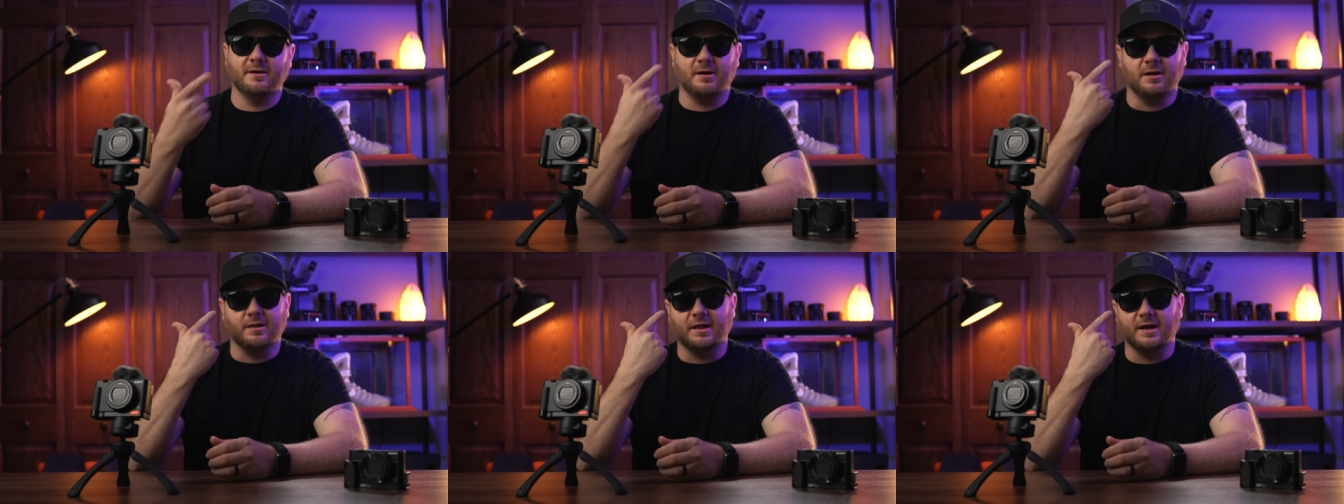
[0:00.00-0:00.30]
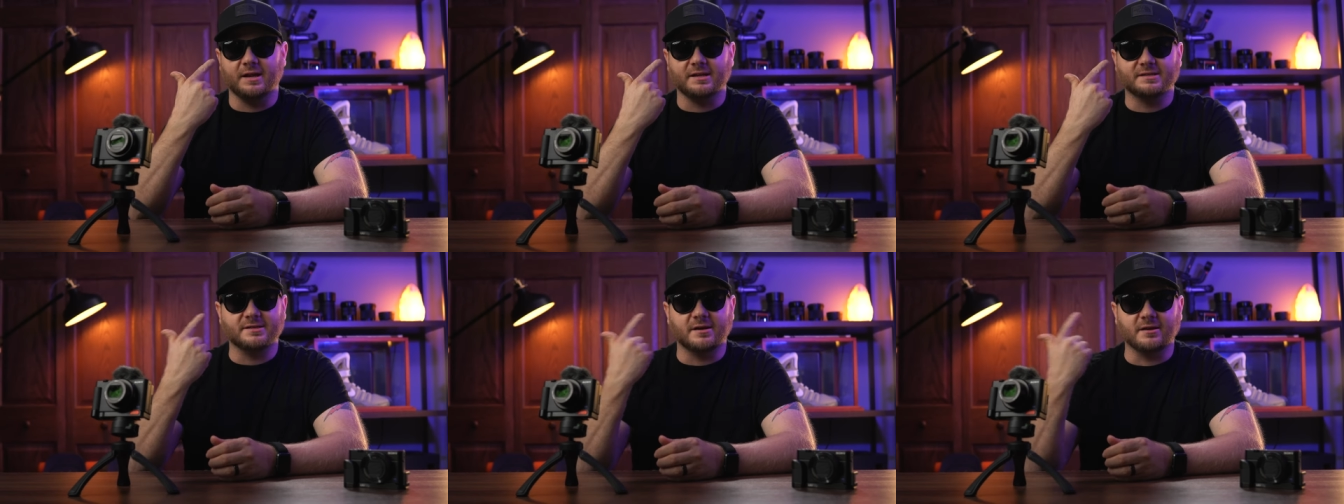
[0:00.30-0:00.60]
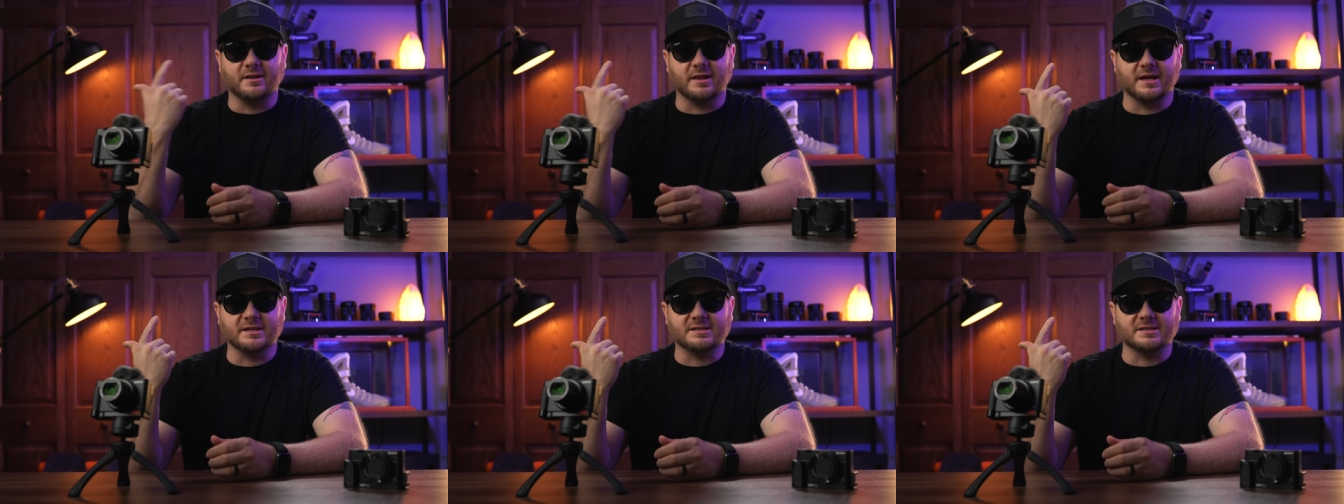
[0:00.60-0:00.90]
a lot of
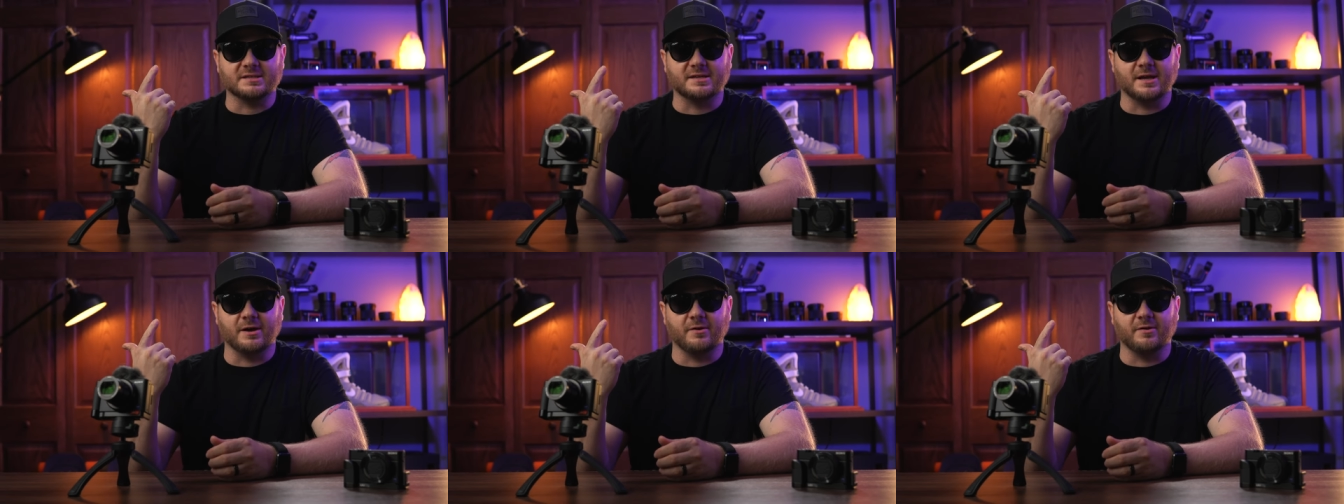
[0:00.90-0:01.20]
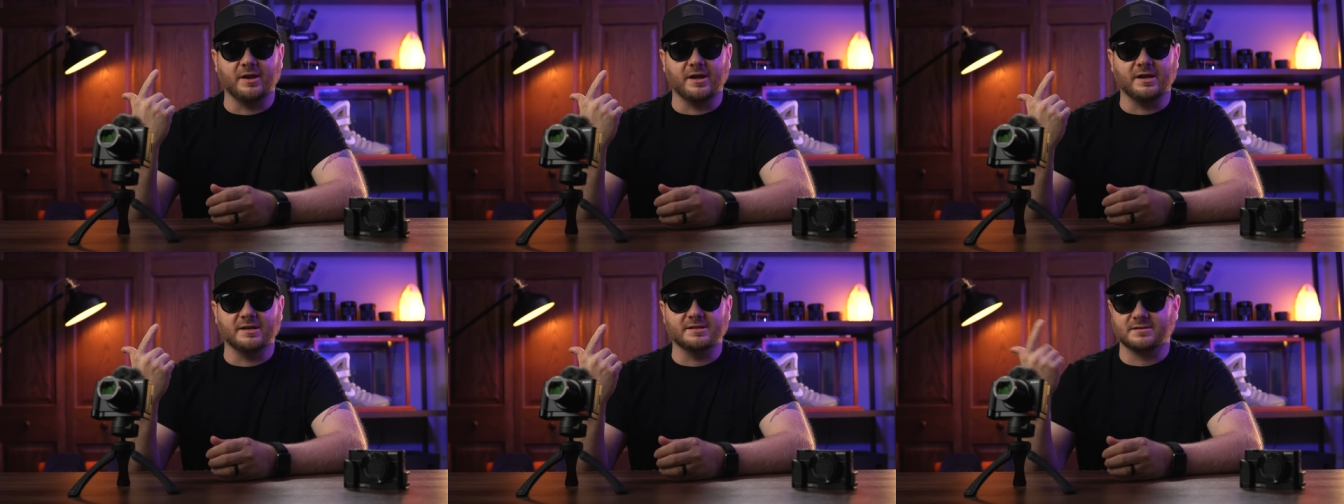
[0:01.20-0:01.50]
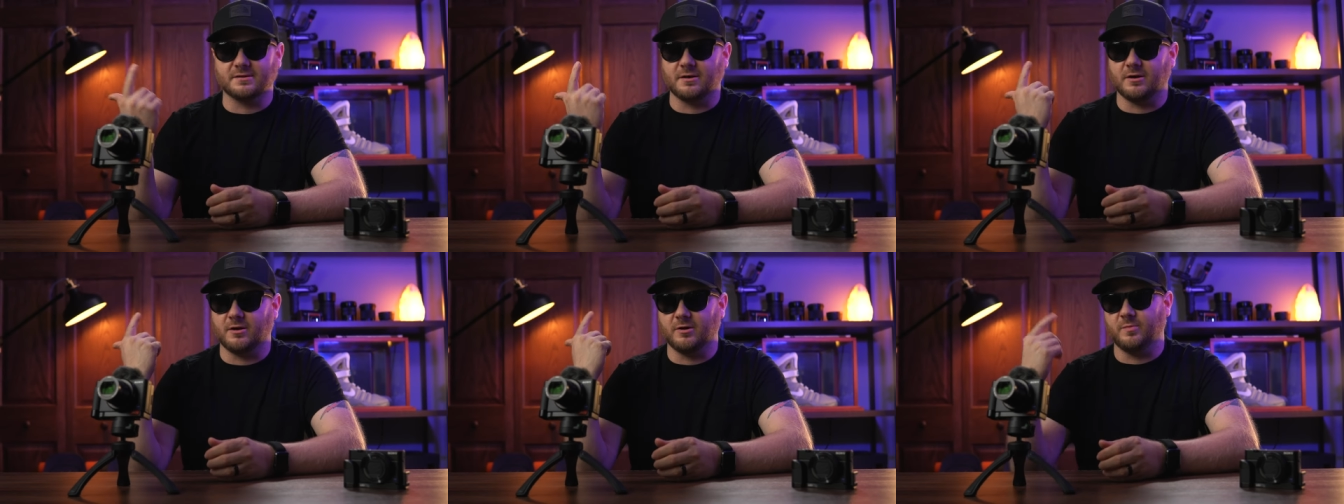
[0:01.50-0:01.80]
sunglasses nowadays
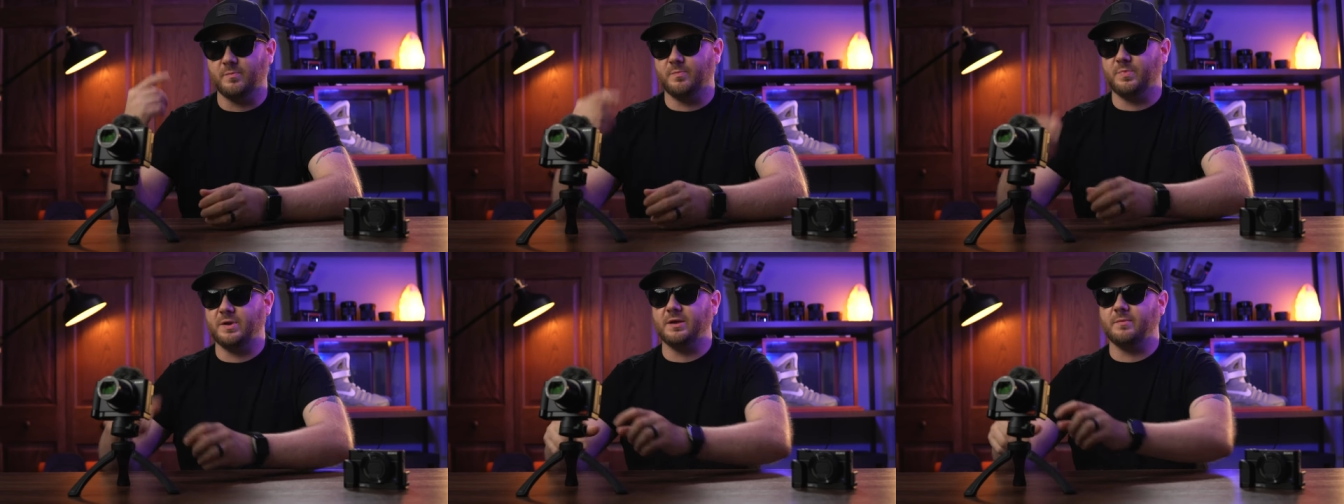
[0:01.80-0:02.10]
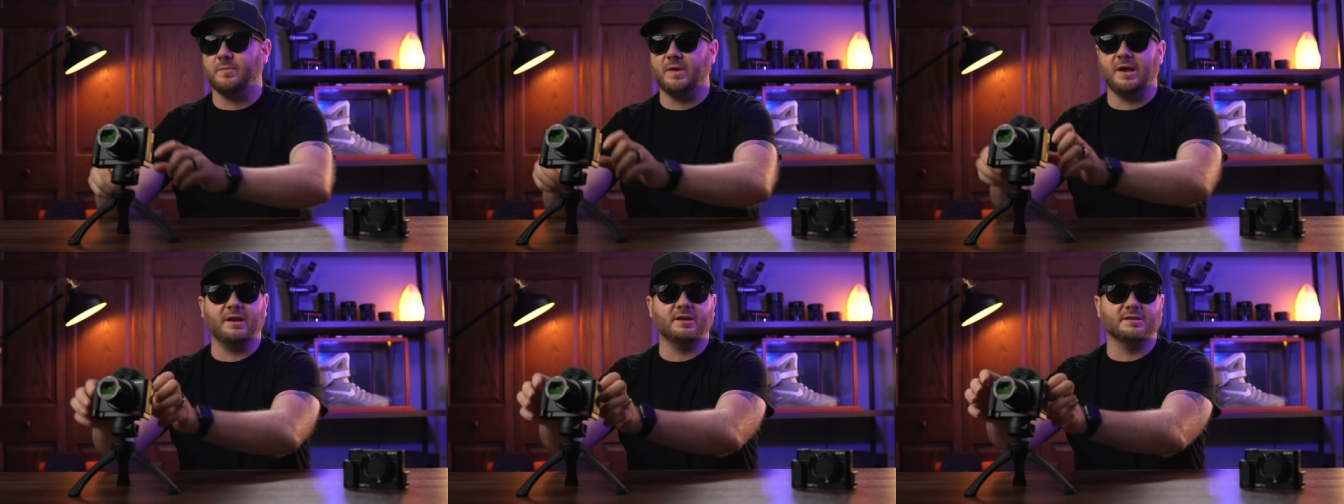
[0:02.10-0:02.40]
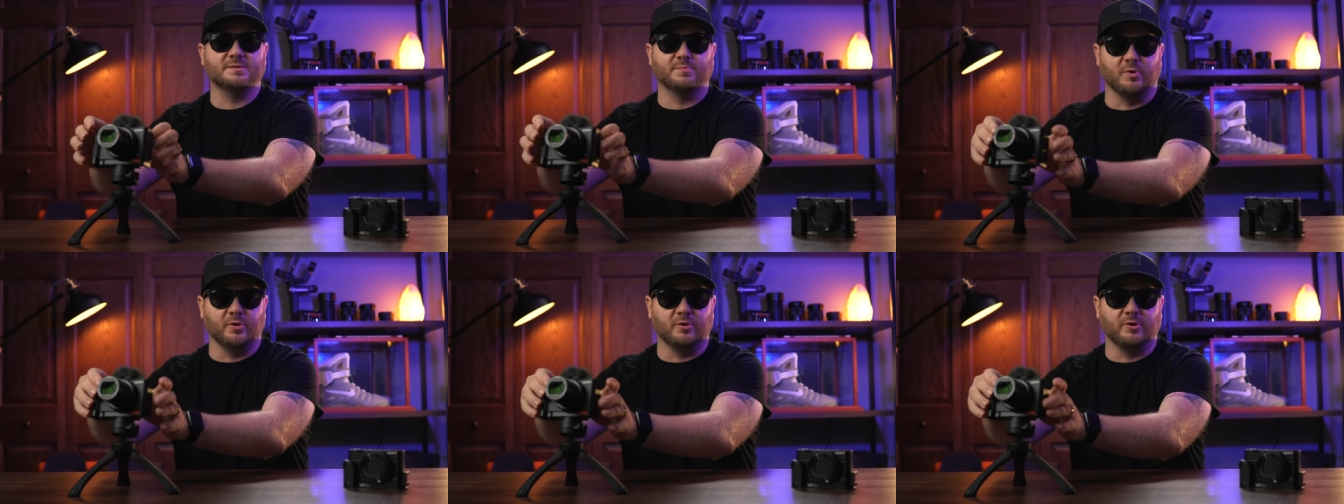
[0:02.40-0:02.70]
are being made
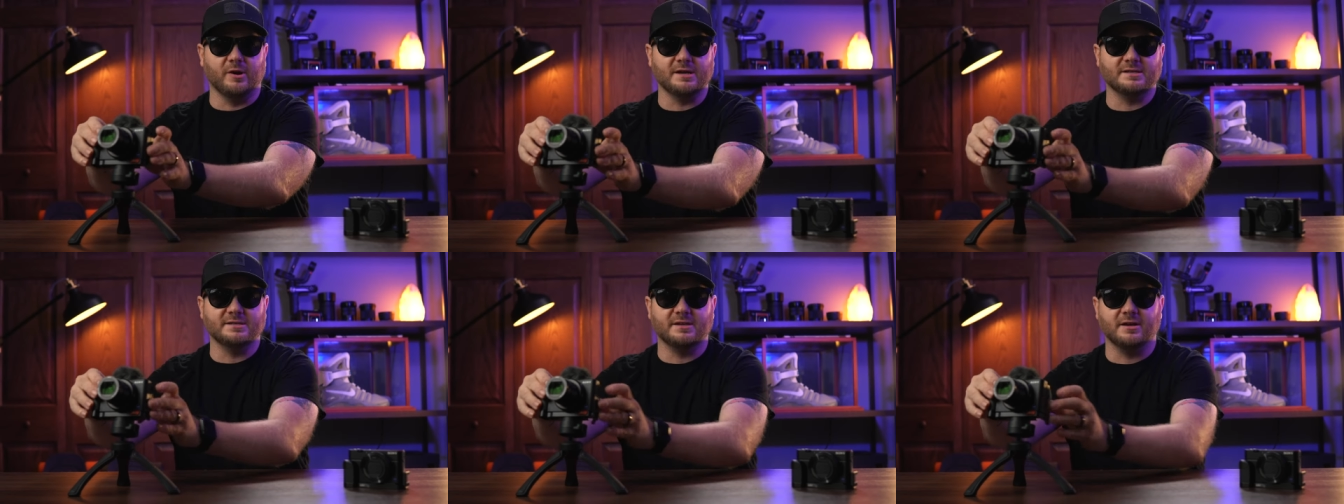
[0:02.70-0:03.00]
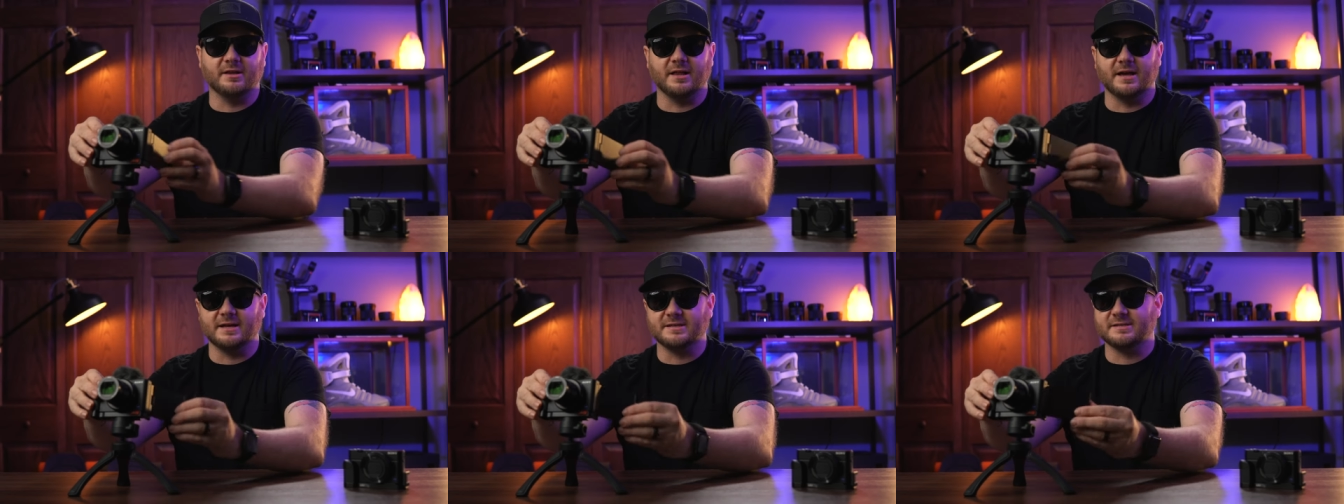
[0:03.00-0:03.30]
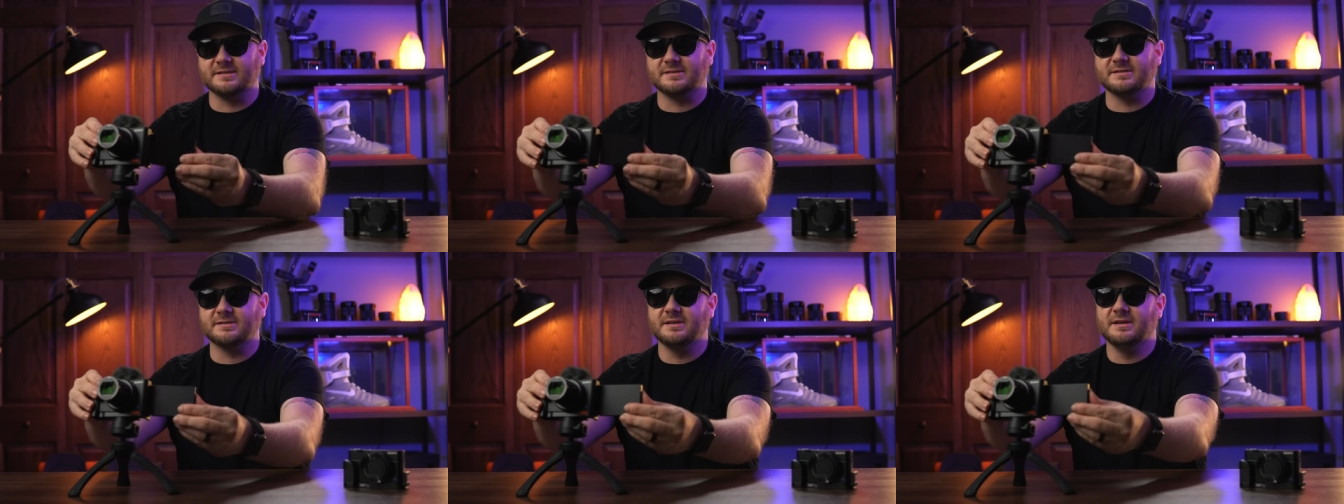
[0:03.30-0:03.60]
as polarized
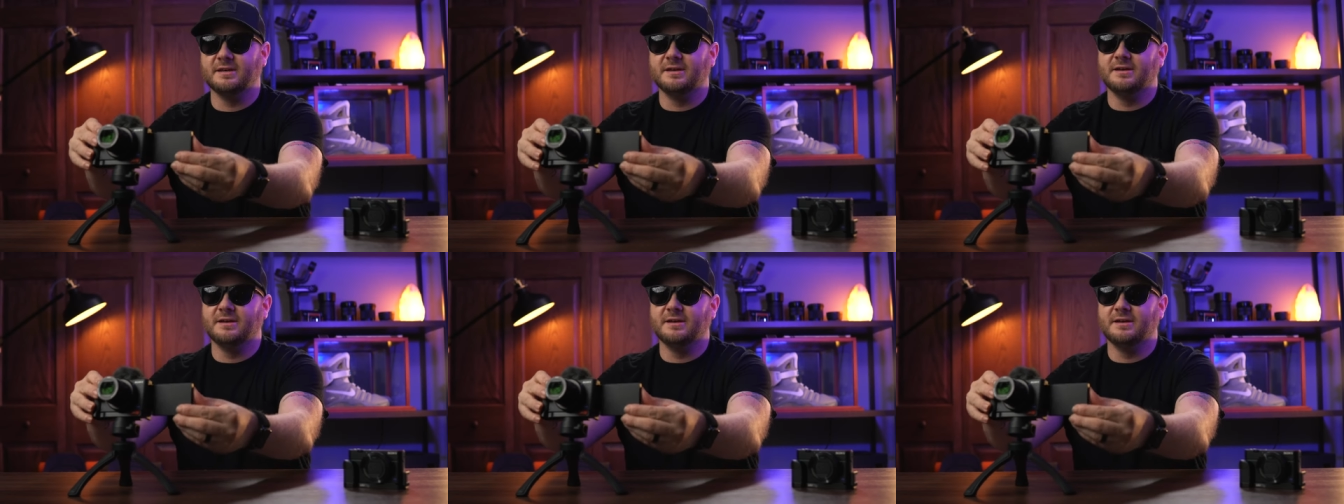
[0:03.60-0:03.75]
sunglasses.